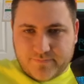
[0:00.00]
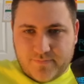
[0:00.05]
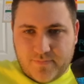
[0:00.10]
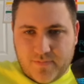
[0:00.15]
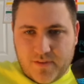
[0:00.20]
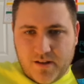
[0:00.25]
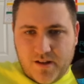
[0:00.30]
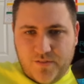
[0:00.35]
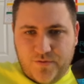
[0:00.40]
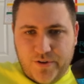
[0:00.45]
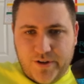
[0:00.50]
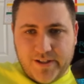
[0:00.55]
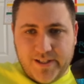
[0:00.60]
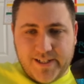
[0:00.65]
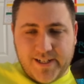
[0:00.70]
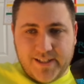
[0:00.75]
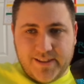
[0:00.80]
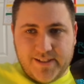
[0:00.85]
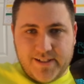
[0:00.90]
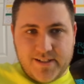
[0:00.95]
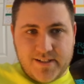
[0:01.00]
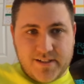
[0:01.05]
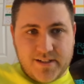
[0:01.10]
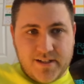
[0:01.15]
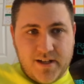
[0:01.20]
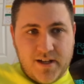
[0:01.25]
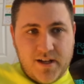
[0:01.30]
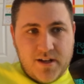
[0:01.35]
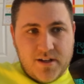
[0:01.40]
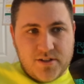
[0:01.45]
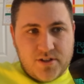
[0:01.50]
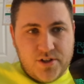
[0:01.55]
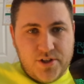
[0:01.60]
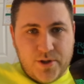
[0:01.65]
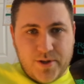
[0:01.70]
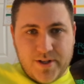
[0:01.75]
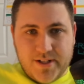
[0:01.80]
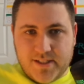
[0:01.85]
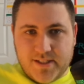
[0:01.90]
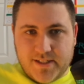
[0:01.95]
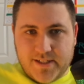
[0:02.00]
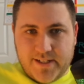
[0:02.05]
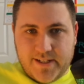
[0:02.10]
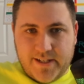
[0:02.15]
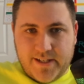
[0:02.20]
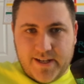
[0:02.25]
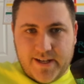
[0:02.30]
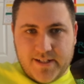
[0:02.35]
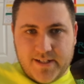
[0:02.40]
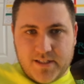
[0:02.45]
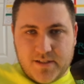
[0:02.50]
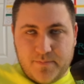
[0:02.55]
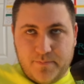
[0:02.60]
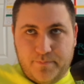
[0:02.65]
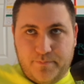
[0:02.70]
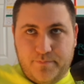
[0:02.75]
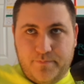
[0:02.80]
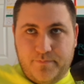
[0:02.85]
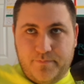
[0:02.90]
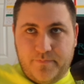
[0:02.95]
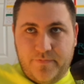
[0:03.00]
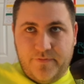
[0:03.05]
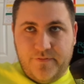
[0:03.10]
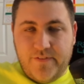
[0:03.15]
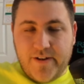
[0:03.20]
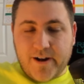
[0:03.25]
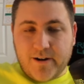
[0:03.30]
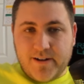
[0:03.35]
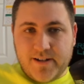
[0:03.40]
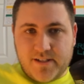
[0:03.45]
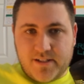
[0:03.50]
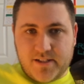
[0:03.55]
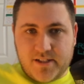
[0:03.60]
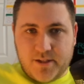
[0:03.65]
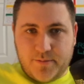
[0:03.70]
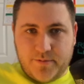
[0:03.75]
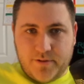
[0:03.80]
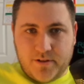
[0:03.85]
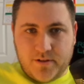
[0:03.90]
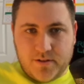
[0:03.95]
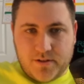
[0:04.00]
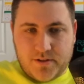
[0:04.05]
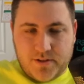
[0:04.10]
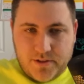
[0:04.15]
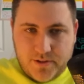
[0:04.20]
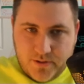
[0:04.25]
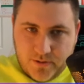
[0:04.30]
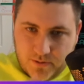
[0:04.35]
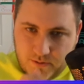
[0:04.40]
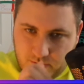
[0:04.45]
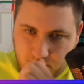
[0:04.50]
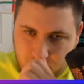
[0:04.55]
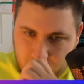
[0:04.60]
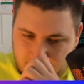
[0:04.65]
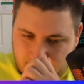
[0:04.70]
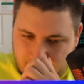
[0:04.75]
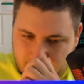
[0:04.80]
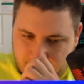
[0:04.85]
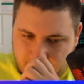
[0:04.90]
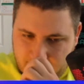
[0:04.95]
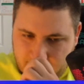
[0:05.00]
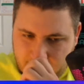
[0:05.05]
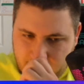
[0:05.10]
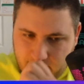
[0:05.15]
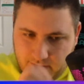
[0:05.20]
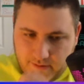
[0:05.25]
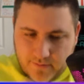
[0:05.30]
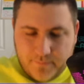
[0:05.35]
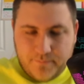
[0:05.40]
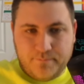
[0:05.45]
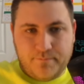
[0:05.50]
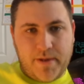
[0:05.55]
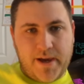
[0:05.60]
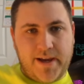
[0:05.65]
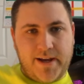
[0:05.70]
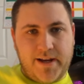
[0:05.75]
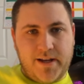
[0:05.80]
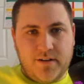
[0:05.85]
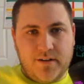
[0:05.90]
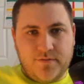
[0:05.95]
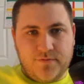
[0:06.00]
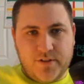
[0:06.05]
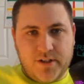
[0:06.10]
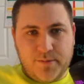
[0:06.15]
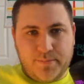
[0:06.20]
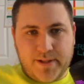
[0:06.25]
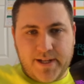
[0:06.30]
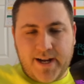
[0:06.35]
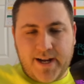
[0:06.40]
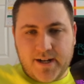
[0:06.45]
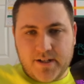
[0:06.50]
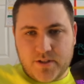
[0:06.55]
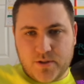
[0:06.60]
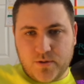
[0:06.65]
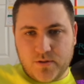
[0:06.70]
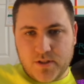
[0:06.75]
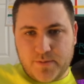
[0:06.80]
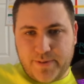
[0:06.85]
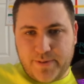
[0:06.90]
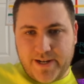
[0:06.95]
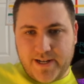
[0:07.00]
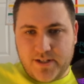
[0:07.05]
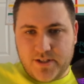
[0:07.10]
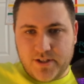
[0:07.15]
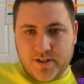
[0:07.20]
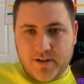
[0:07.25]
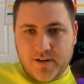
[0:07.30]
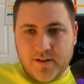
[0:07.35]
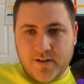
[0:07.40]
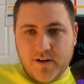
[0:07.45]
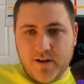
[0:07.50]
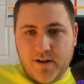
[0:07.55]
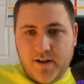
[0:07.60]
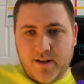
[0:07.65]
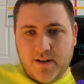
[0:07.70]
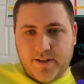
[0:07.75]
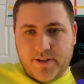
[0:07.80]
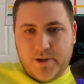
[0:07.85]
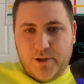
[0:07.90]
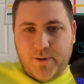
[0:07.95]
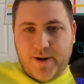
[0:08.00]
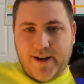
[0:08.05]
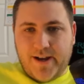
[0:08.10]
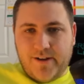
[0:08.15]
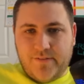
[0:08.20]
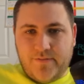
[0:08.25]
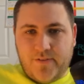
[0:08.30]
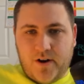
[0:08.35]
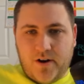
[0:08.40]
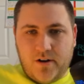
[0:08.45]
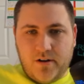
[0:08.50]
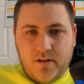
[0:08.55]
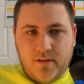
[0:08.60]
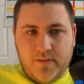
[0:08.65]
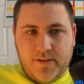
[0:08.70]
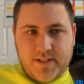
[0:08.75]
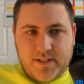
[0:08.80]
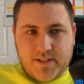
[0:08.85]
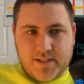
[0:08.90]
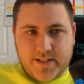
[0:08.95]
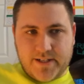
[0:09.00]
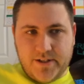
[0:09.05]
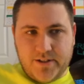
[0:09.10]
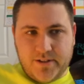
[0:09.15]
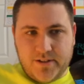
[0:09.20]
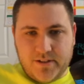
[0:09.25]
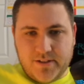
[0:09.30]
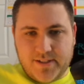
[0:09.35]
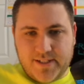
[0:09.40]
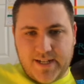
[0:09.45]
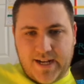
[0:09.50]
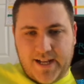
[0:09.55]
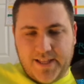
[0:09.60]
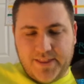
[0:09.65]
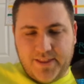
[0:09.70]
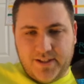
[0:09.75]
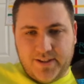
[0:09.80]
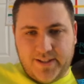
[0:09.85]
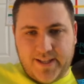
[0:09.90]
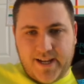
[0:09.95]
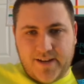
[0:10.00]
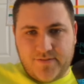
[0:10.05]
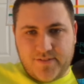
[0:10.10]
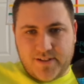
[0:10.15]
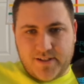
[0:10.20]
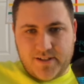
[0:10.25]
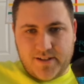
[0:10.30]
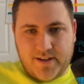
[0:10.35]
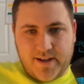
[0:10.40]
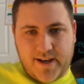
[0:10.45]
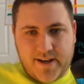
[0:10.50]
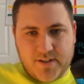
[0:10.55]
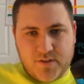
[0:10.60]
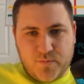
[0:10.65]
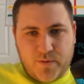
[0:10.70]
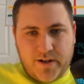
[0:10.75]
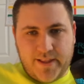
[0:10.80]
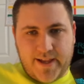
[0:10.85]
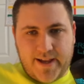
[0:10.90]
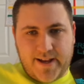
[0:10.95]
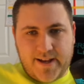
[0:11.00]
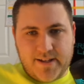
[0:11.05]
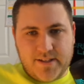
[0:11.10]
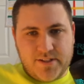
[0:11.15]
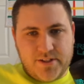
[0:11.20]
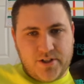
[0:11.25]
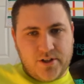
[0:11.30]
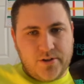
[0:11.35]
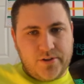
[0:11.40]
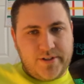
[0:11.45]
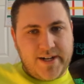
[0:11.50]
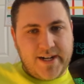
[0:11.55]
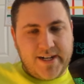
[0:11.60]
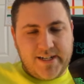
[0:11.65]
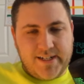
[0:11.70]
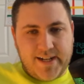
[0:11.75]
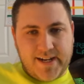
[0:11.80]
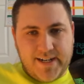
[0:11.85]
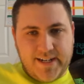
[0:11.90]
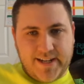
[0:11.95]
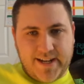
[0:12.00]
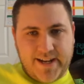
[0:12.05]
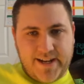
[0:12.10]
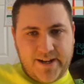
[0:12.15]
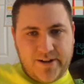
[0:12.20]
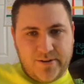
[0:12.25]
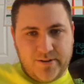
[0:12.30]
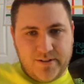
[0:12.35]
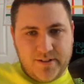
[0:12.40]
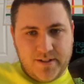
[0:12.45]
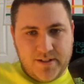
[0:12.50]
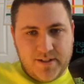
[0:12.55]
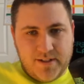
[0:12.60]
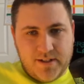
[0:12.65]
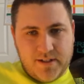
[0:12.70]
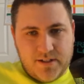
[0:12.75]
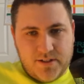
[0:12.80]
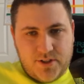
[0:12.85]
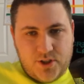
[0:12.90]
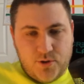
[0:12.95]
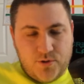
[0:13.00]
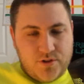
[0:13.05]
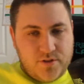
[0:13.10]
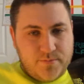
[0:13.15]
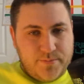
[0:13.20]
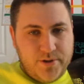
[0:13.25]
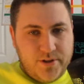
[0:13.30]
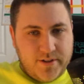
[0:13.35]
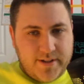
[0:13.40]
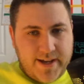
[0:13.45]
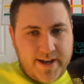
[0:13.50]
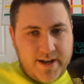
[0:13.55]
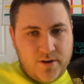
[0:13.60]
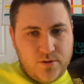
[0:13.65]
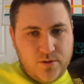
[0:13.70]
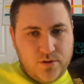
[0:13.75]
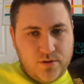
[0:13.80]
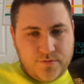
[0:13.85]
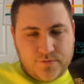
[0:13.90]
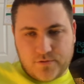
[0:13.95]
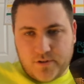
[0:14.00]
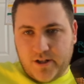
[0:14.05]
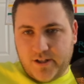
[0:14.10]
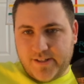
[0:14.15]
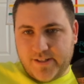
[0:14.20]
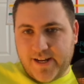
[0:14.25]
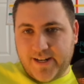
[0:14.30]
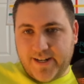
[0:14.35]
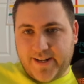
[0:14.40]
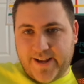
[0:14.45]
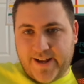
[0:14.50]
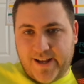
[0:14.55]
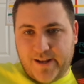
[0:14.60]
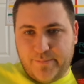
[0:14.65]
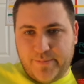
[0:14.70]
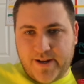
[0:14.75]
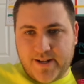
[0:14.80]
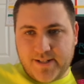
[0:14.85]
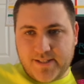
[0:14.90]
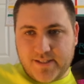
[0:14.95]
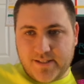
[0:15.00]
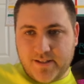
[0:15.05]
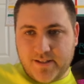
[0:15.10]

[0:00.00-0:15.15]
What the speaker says: If we click on this, so you can see it's very similar to the main free-to-play high scores page. You have all of these skills on the left, as well as, 99 count, 200 mil count, overall non-combats.